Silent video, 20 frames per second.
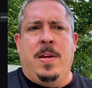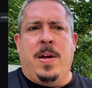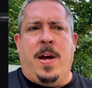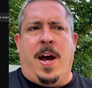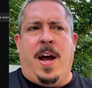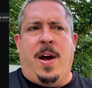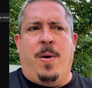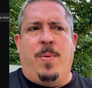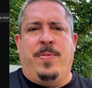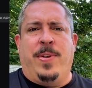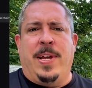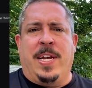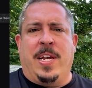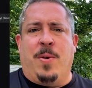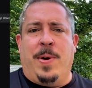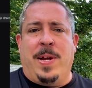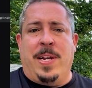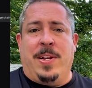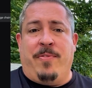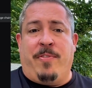Uh, we've taken
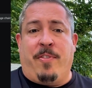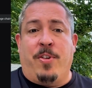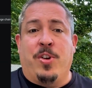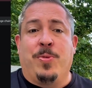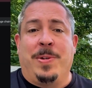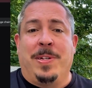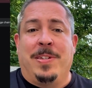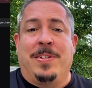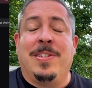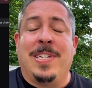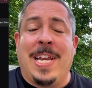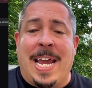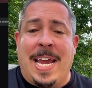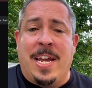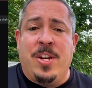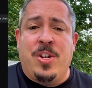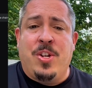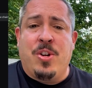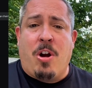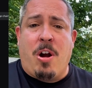a way to virtually
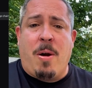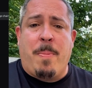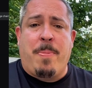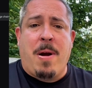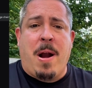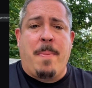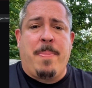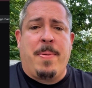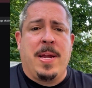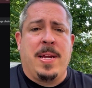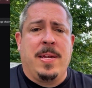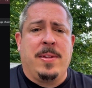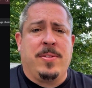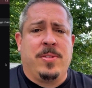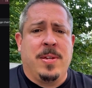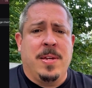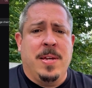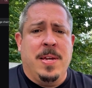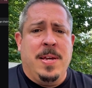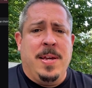stage our
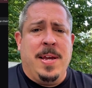properties.